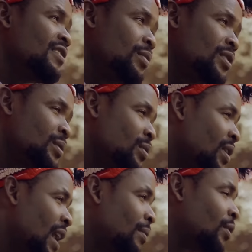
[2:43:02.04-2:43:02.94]
possible,
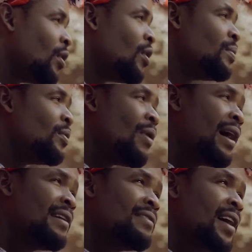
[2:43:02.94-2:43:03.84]
laptop,
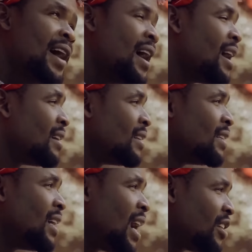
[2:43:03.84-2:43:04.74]
Wi-Fi. It
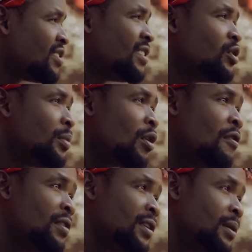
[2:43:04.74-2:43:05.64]
does need to be
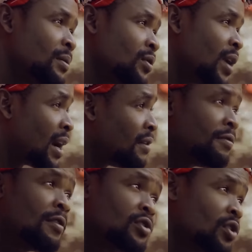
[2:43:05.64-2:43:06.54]
comfortable so I can
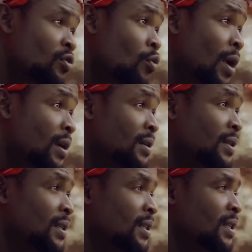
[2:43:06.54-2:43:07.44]
function
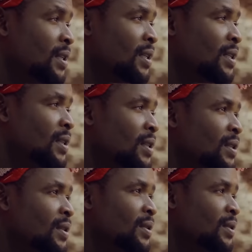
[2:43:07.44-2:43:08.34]

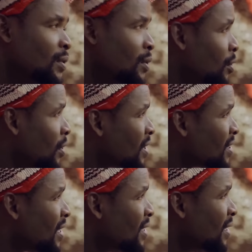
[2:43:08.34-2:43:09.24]
well. Do you
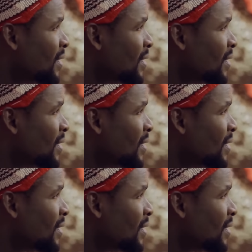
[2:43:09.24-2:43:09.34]
understand?